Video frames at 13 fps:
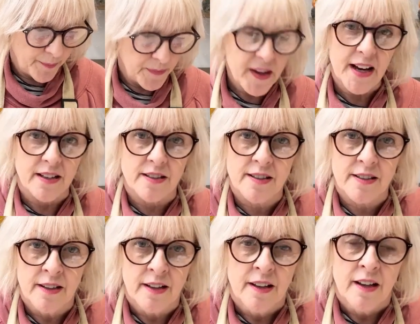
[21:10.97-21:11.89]

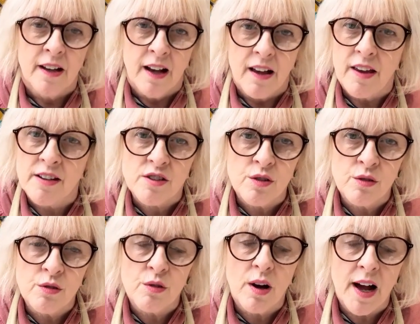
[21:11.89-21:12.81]
yes, it's
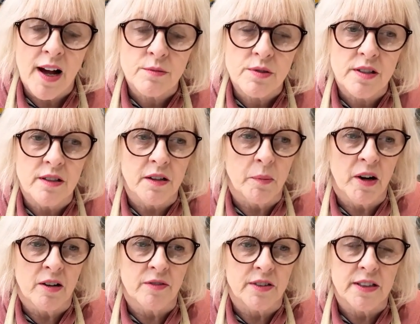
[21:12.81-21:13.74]
all absolutely
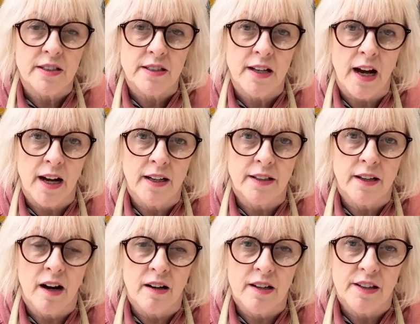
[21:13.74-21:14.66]
marvellous and
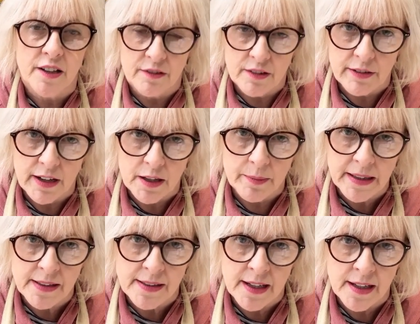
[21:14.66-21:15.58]
I thoroughly
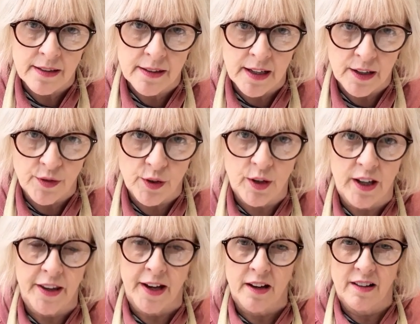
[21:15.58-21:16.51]
recommend it if you
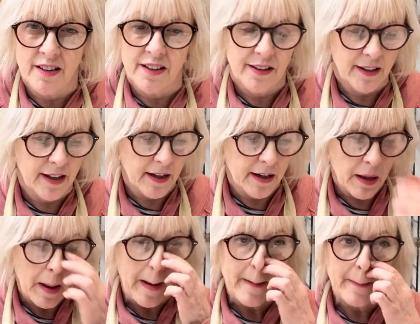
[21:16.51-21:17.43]
like that kind of thing.
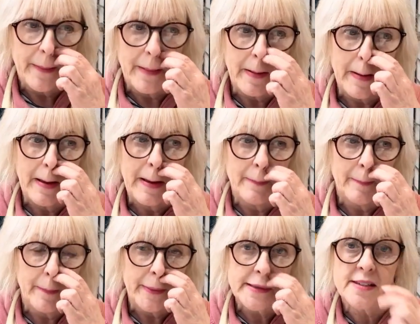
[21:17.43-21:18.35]
But
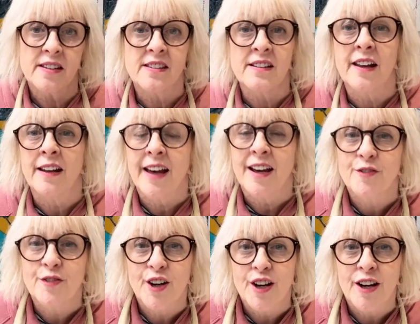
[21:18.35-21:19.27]
this isn't an
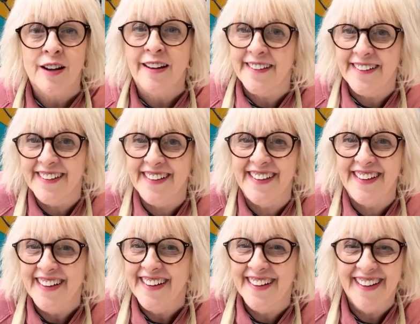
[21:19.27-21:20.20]
advert.
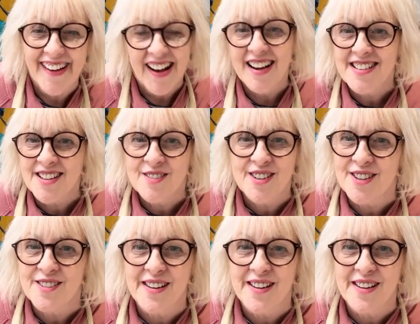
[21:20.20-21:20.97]
I don't do